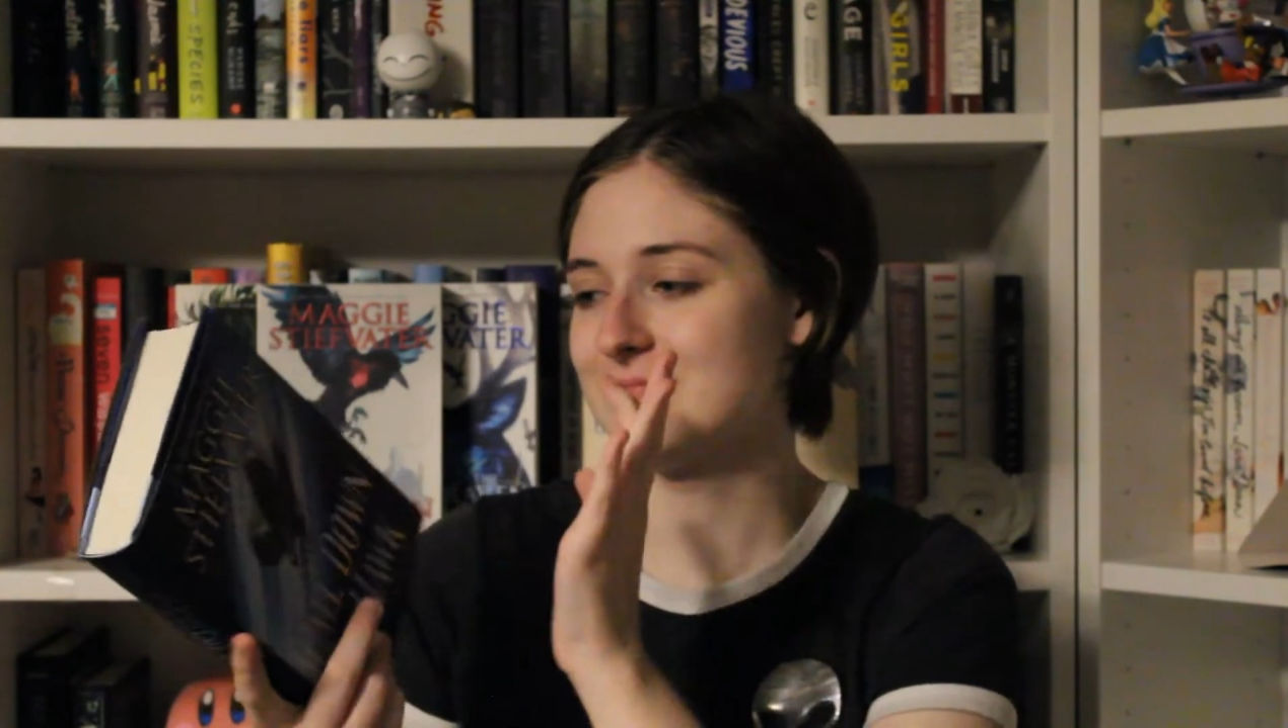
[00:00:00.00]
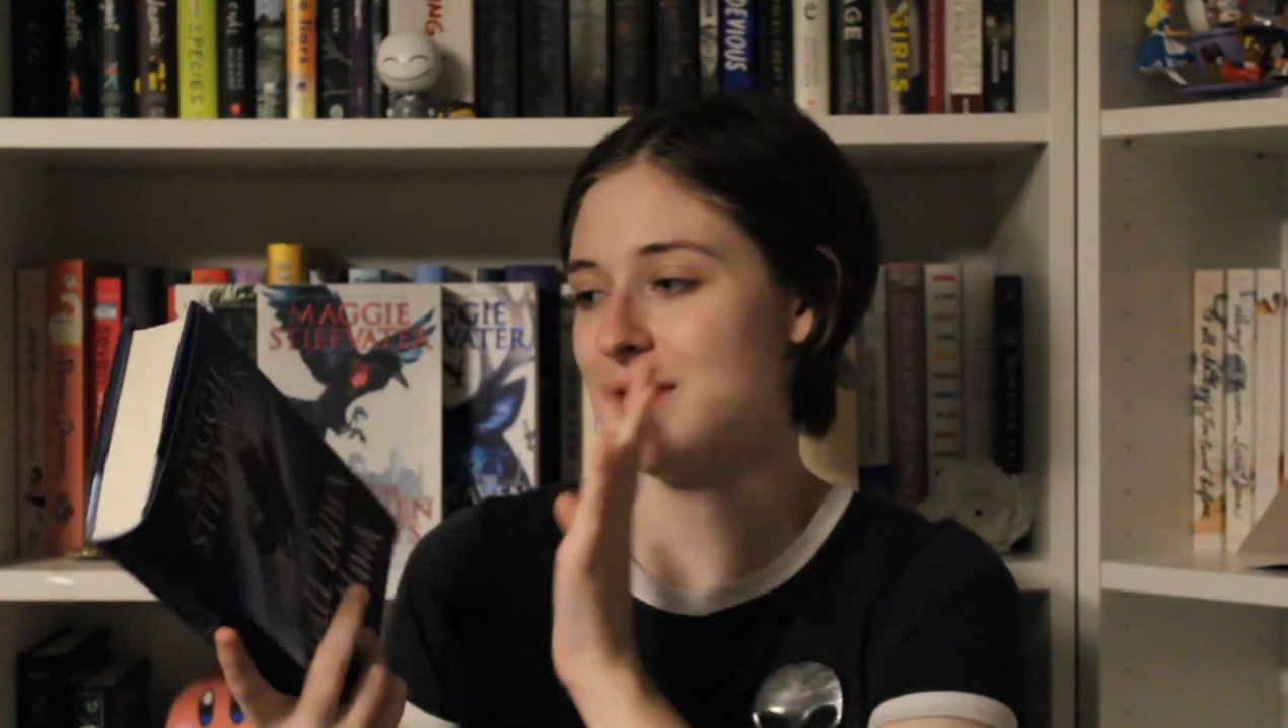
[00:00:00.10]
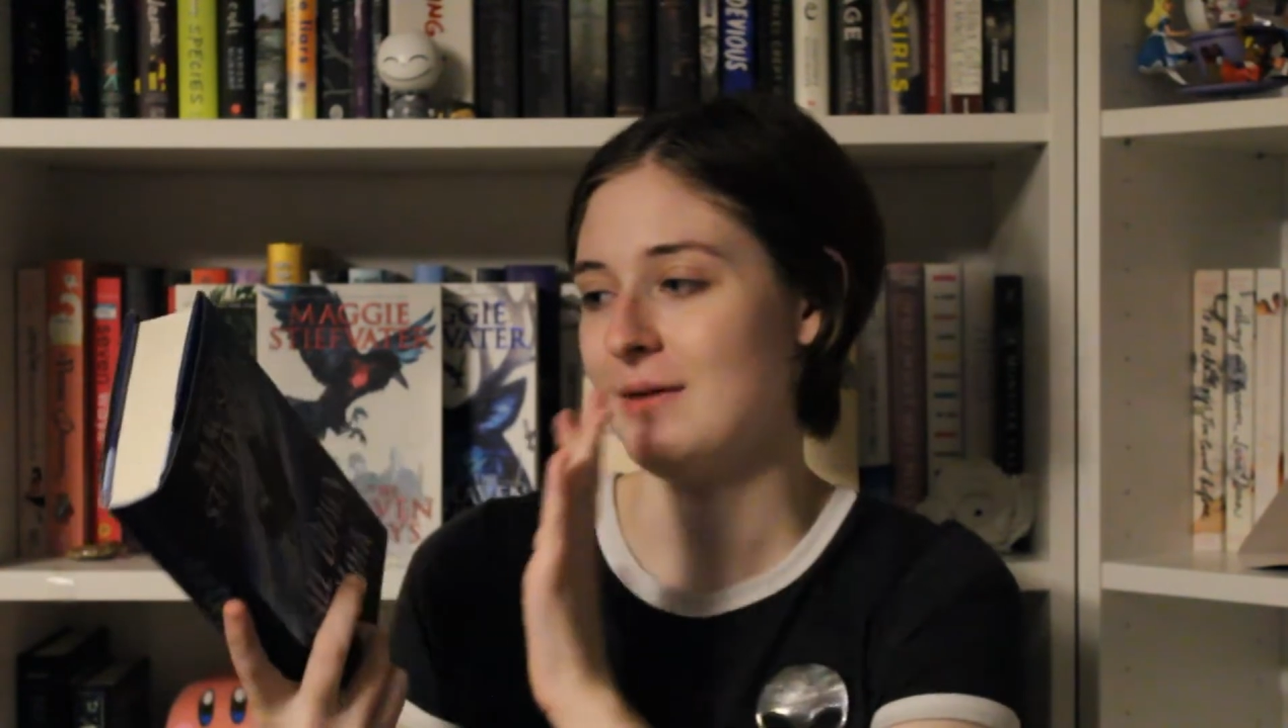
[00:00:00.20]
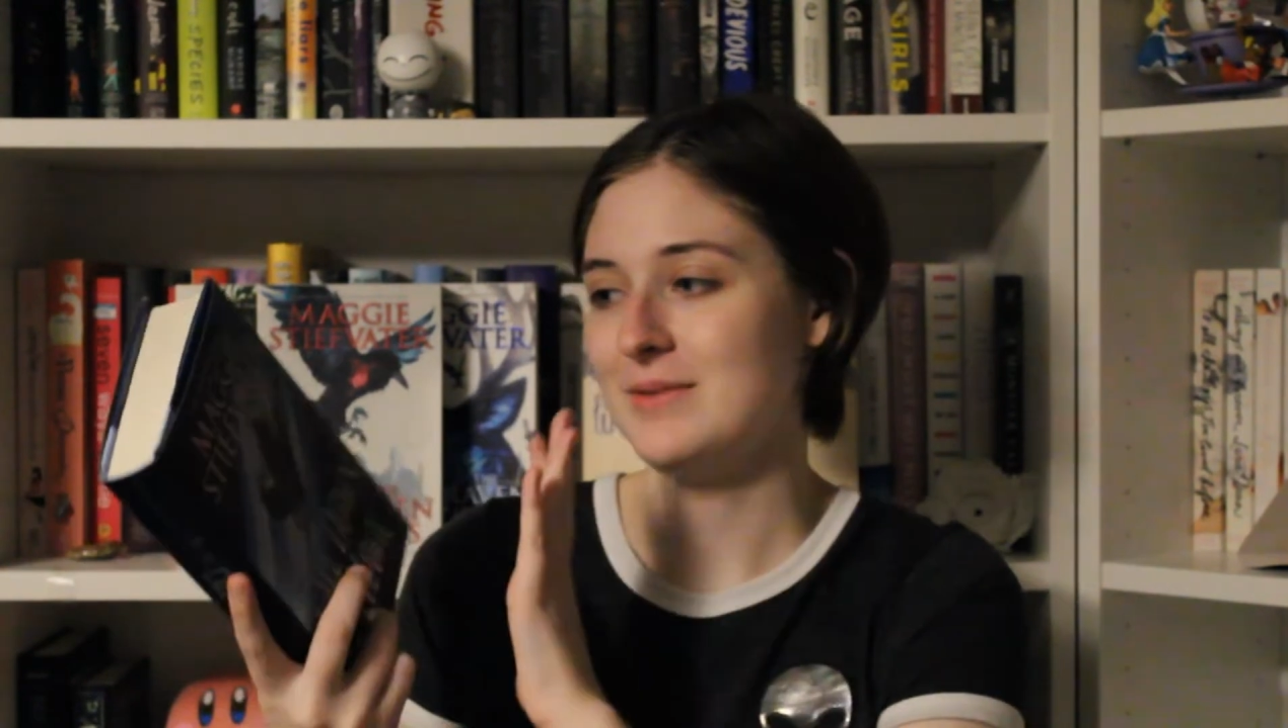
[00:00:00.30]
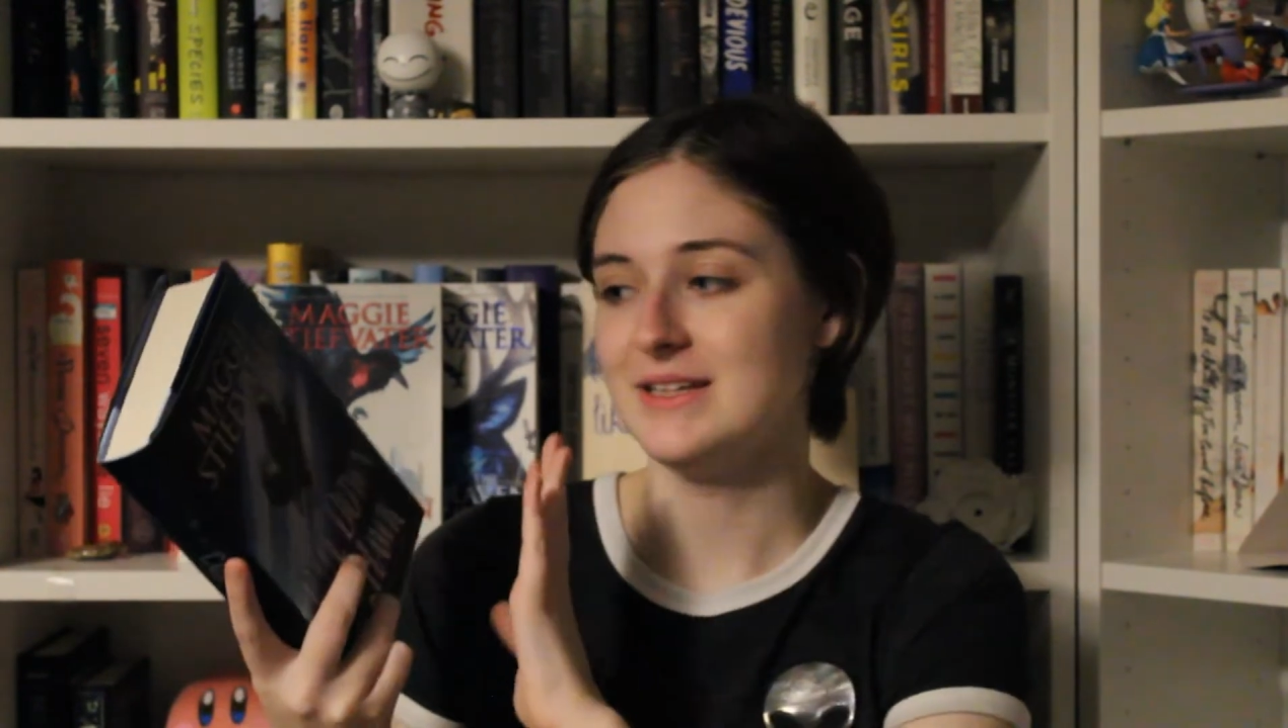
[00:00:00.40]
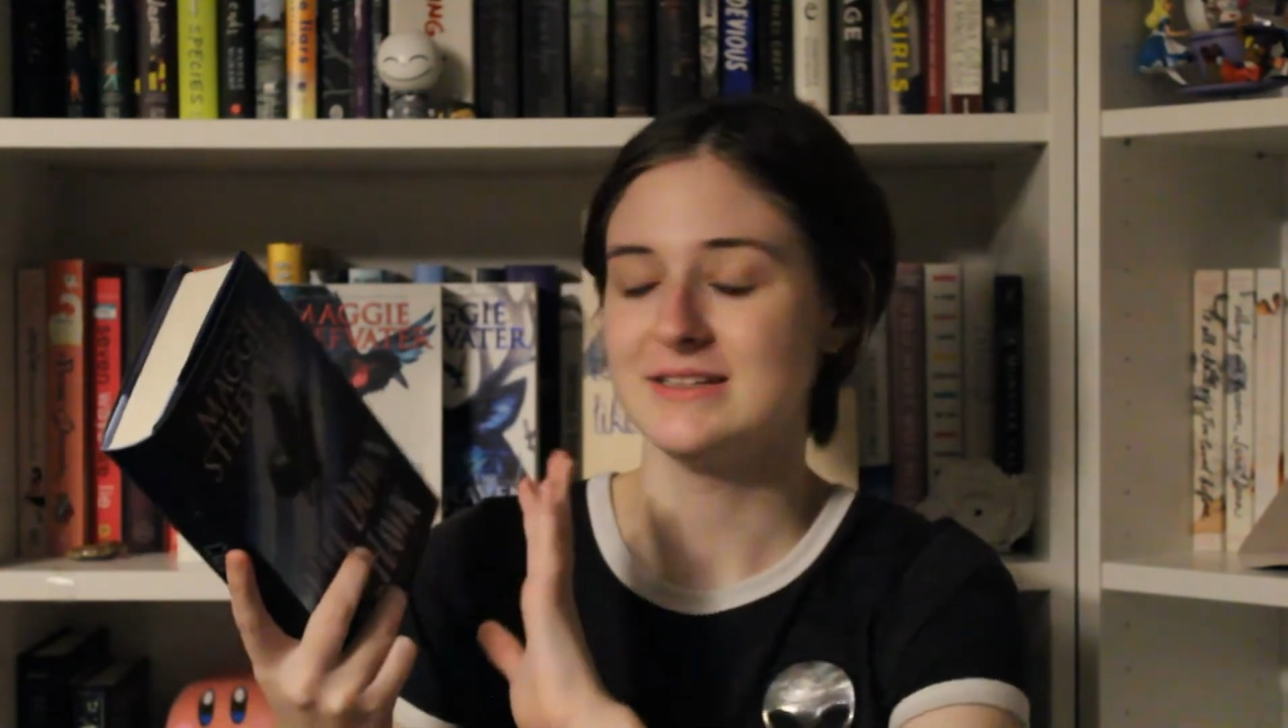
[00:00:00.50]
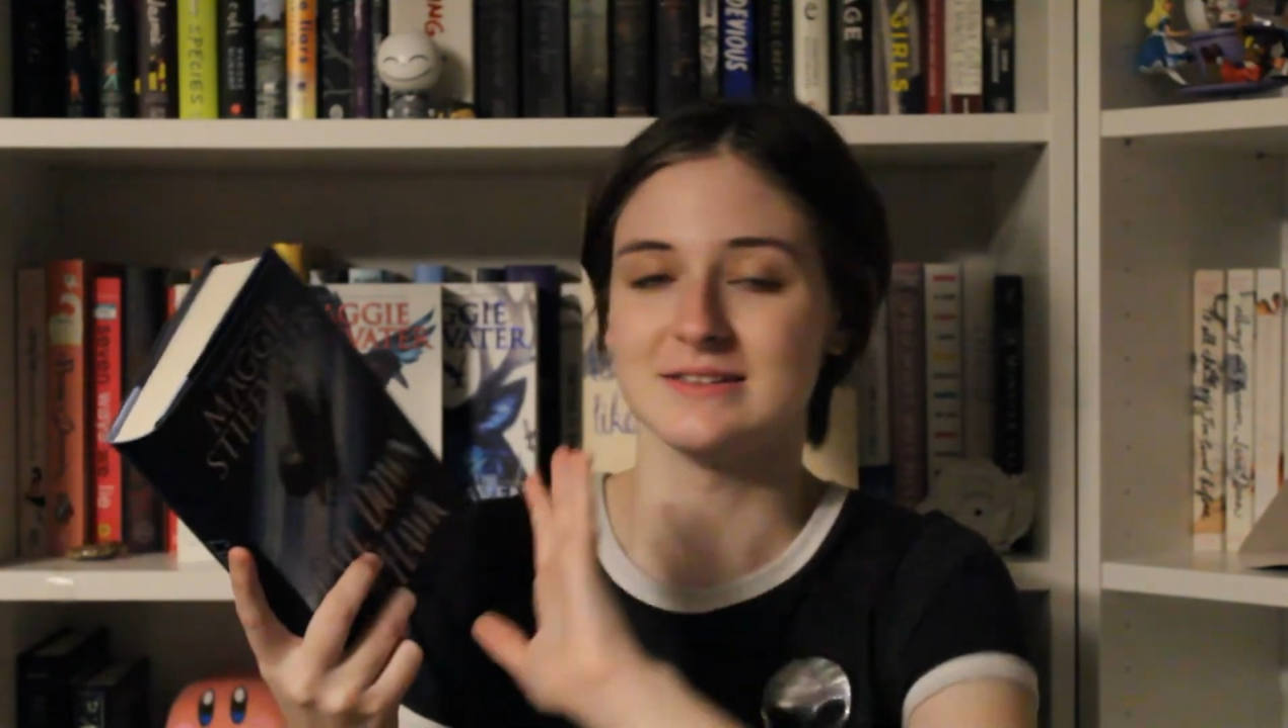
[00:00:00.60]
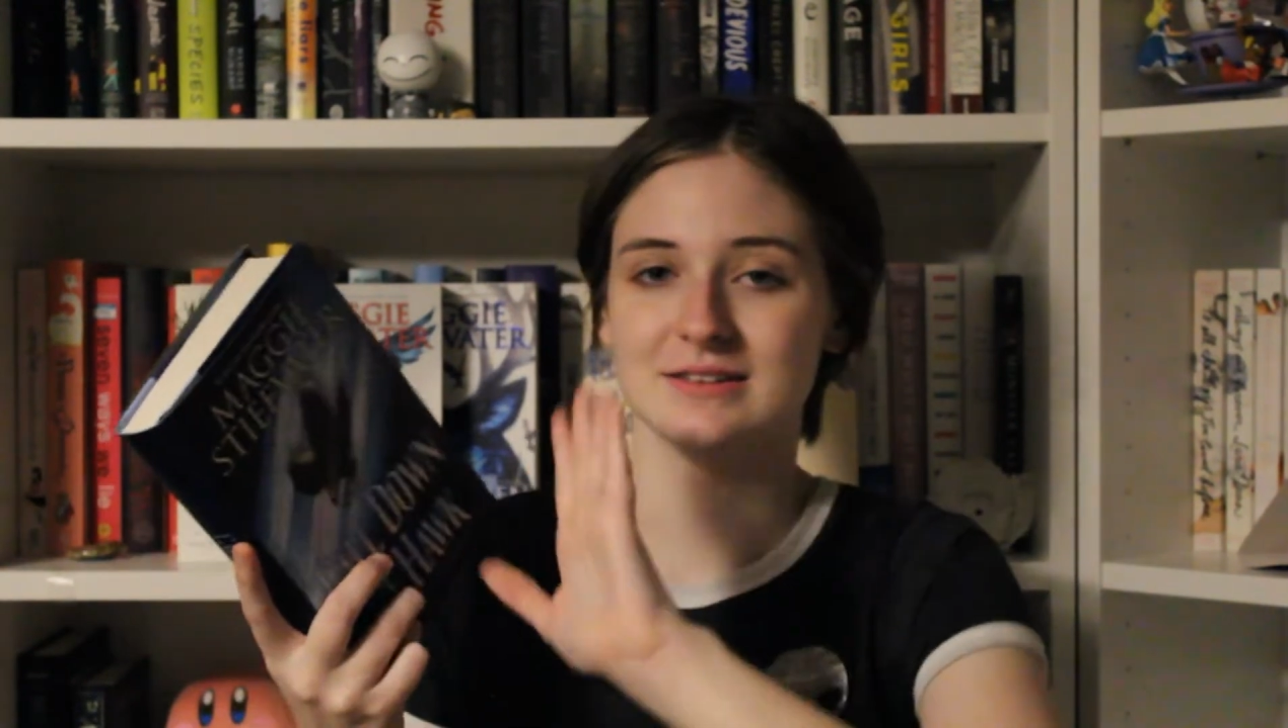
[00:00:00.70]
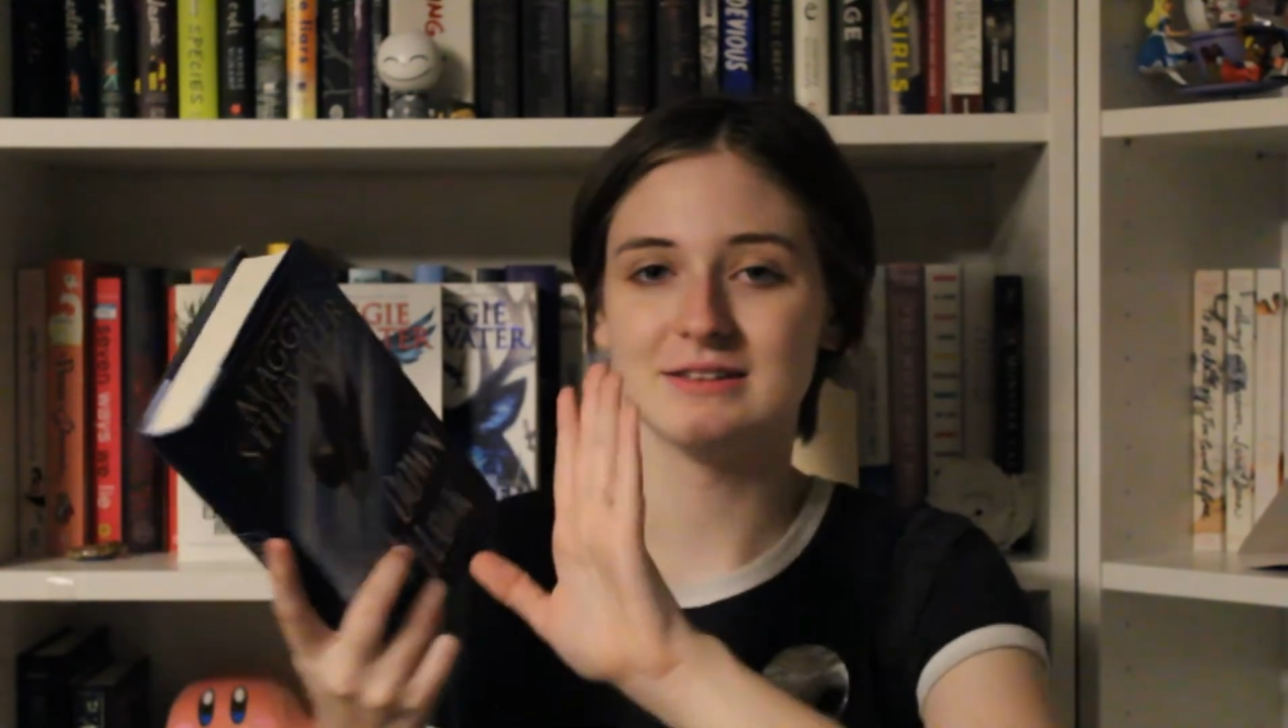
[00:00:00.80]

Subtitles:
made me